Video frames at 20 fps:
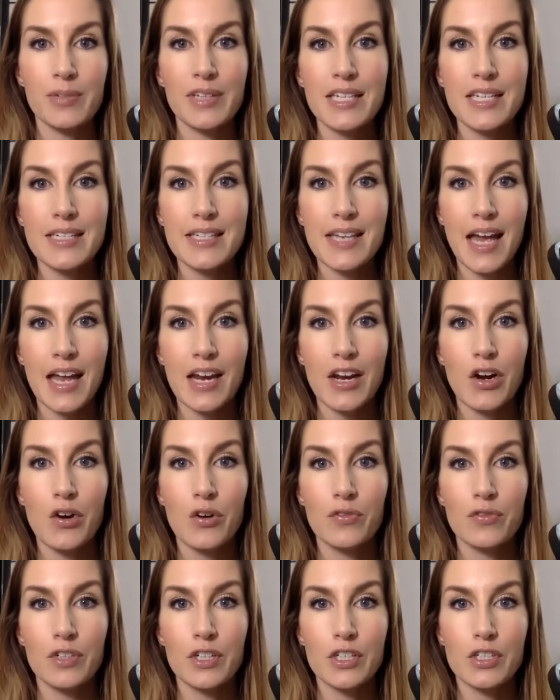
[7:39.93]
please head
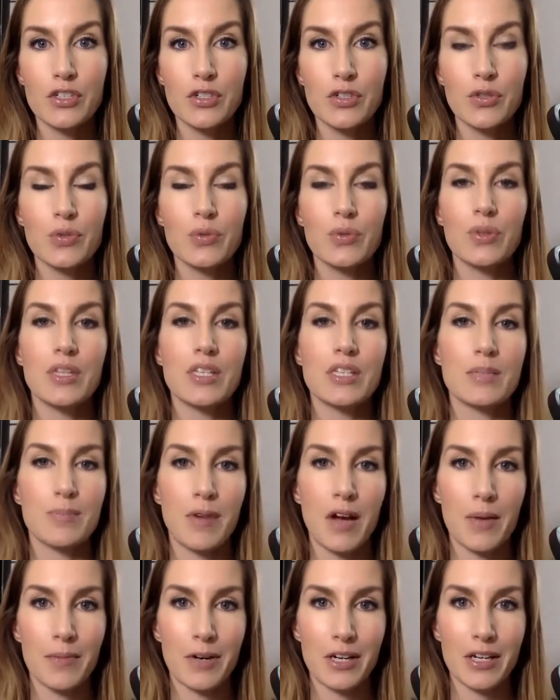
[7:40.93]
over to the
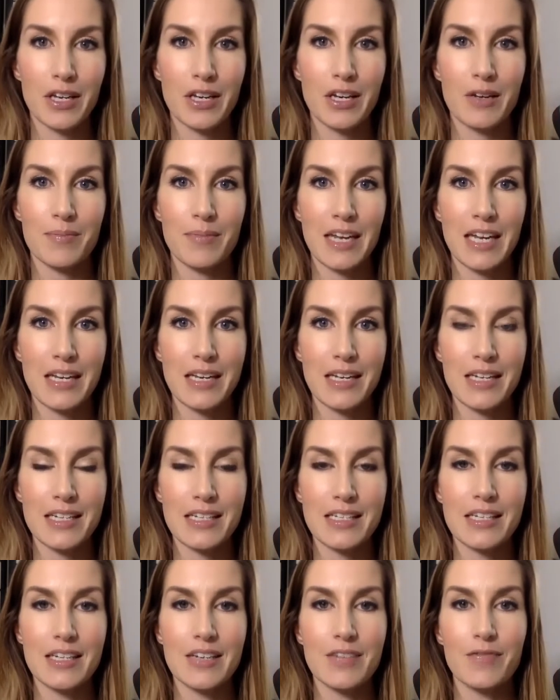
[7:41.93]
Spa Marketing Made
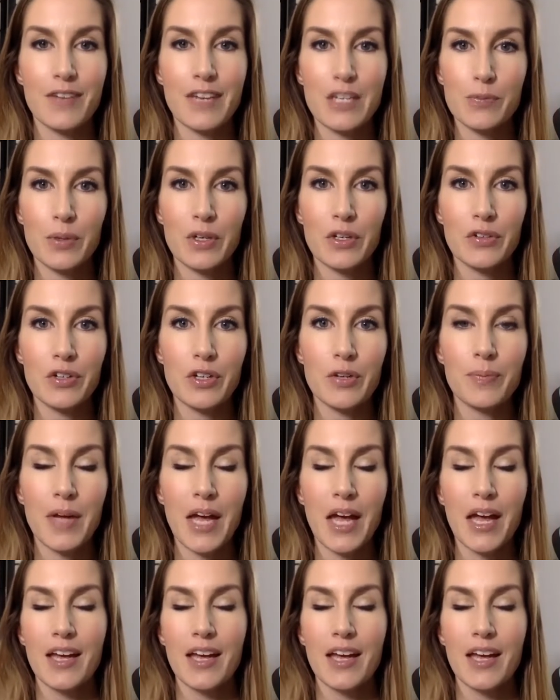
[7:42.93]
Easy Facebook group.